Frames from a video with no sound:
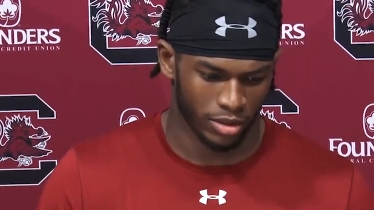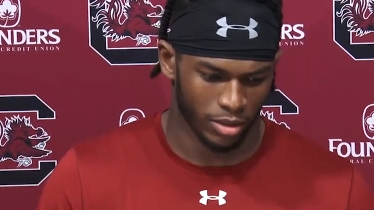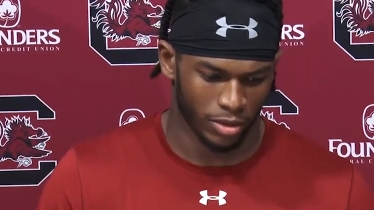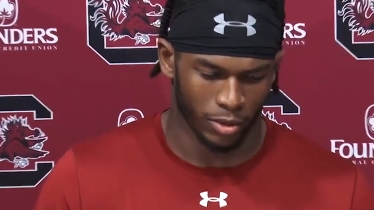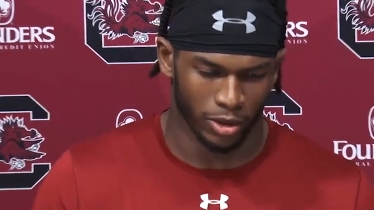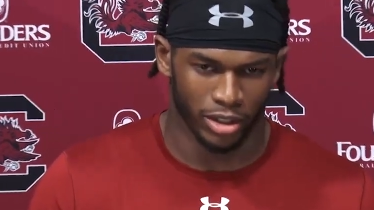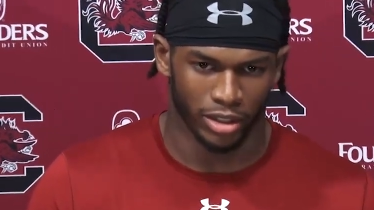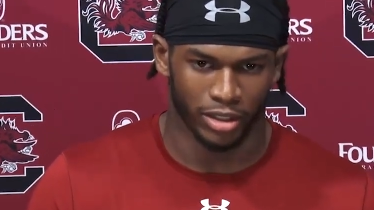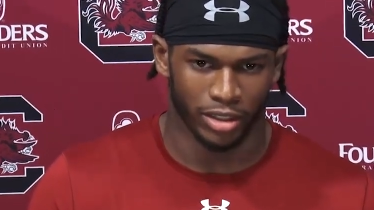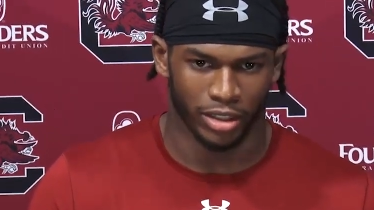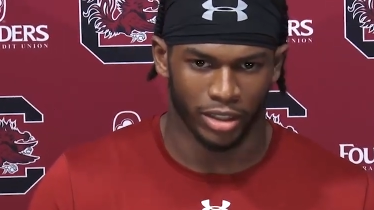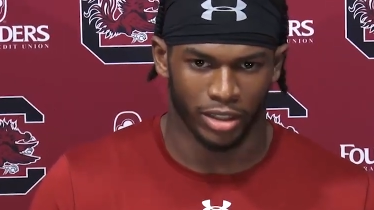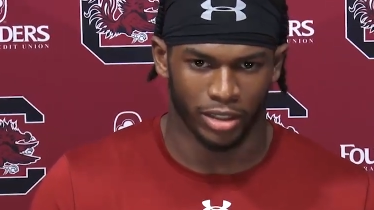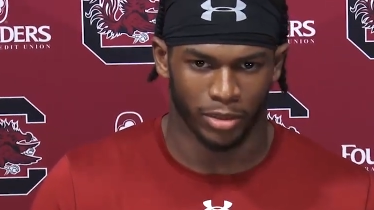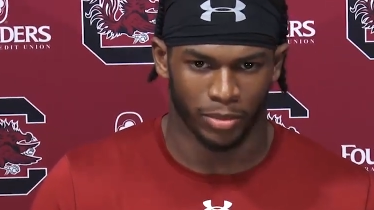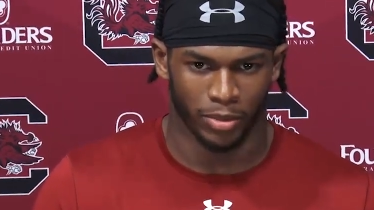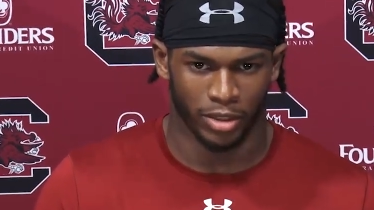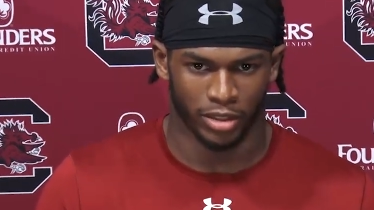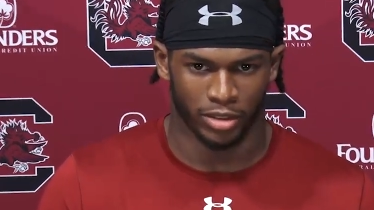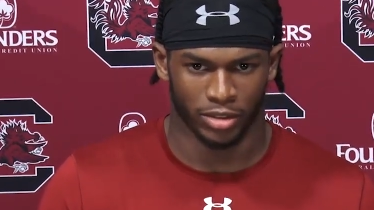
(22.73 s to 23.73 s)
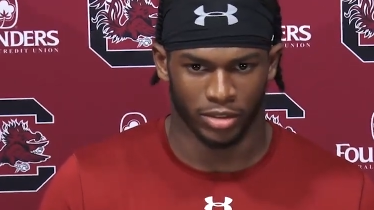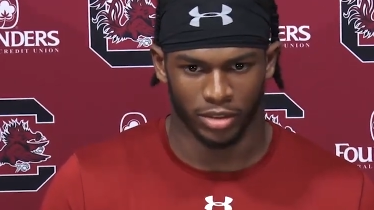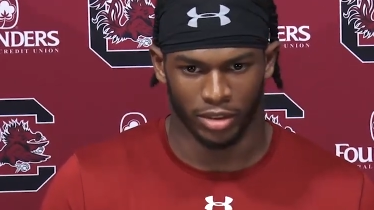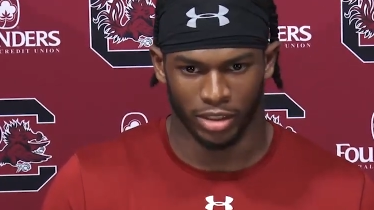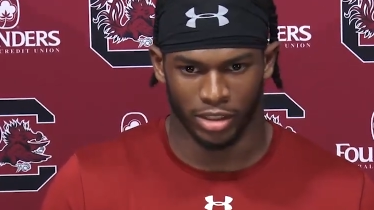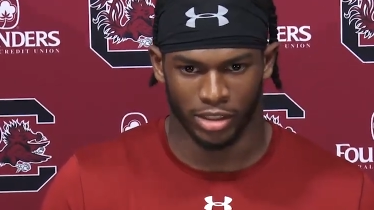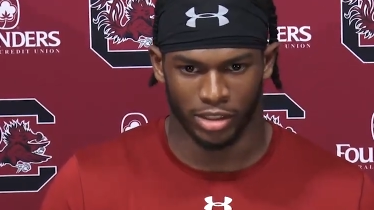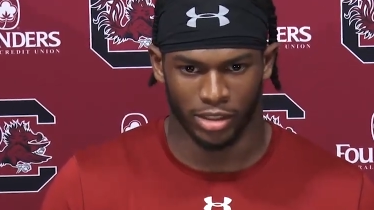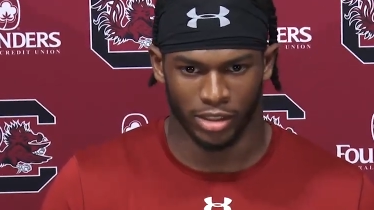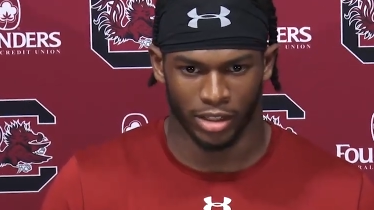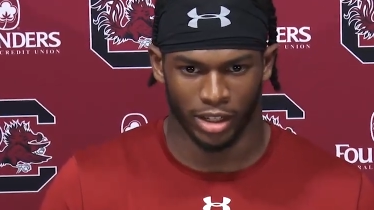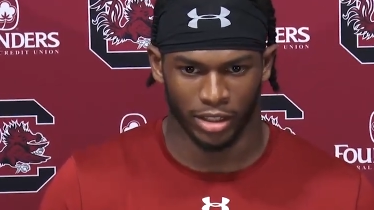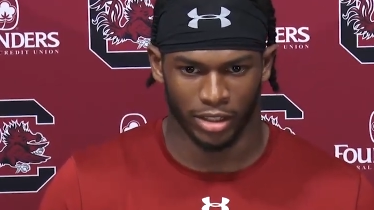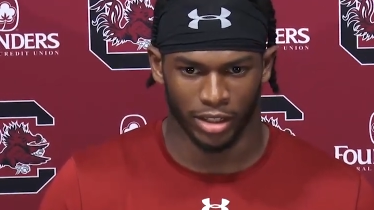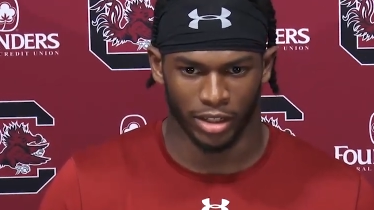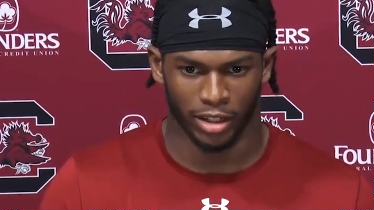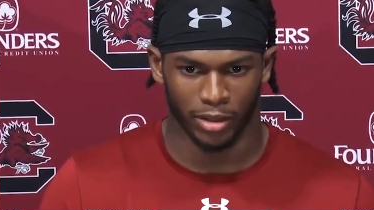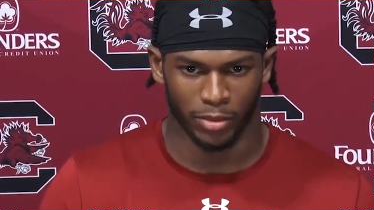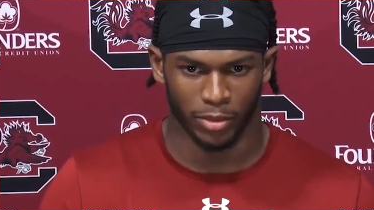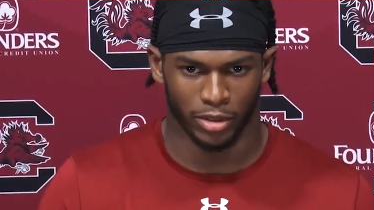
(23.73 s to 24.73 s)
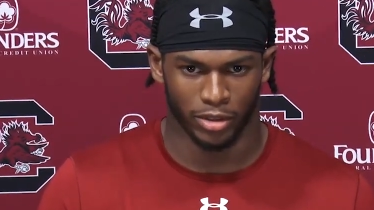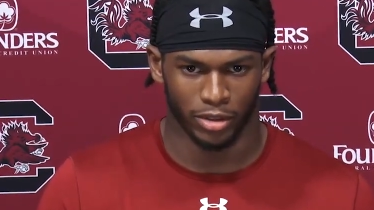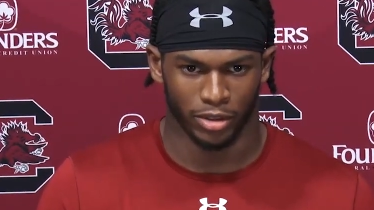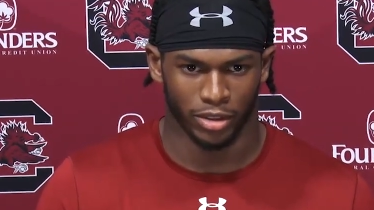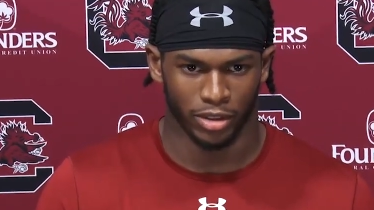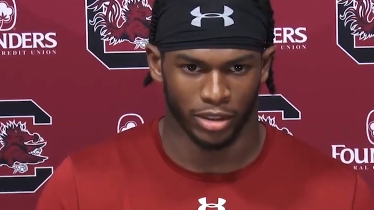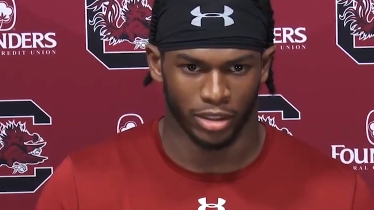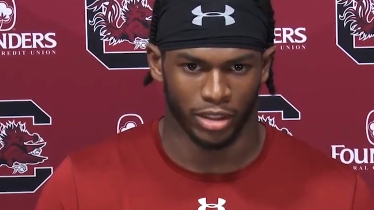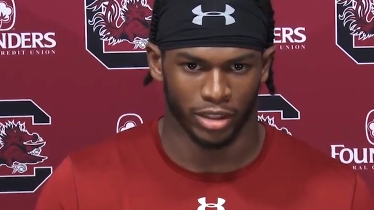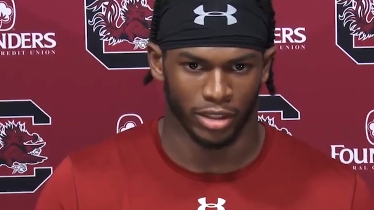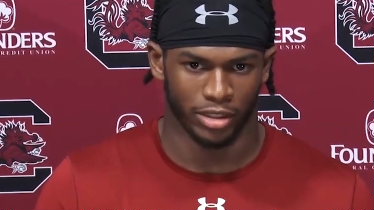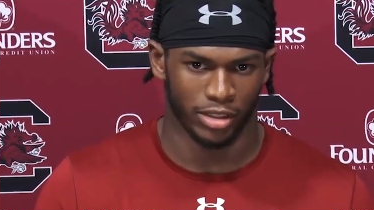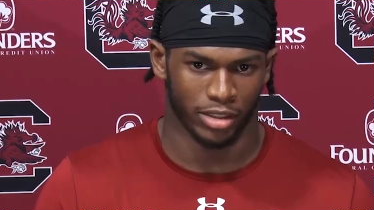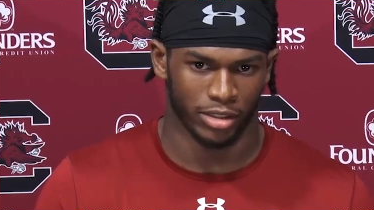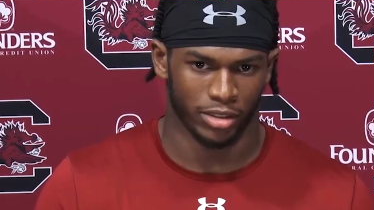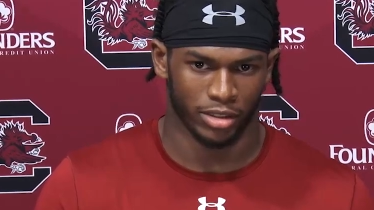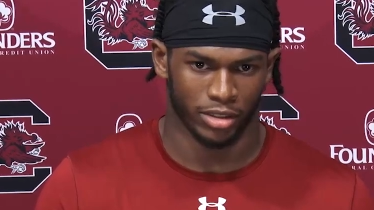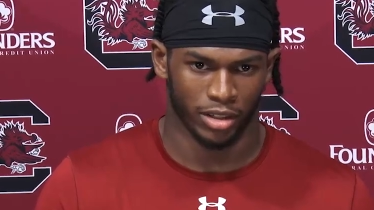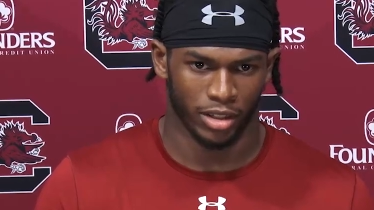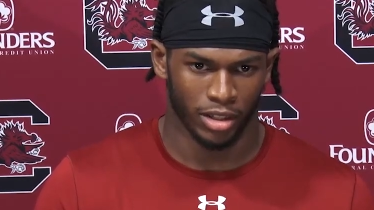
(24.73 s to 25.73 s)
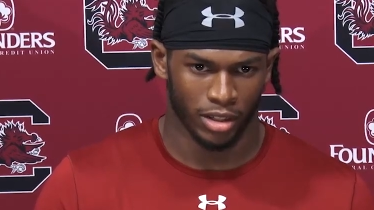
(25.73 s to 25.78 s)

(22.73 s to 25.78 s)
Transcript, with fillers: working to get in the mix this year, I think I've been doing good, just